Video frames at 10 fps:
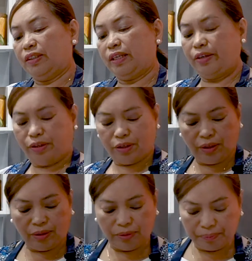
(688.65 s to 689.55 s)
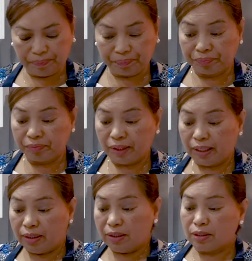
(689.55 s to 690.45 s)
There you go.
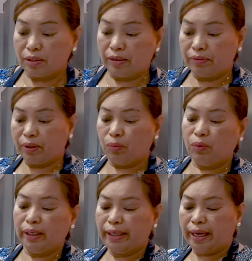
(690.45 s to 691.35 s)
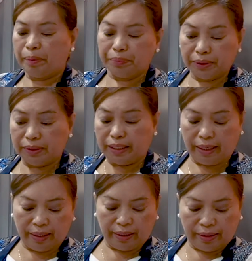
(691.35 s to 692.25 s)
So I've got 1 apple
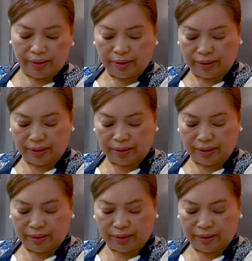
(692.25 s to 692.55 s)
there.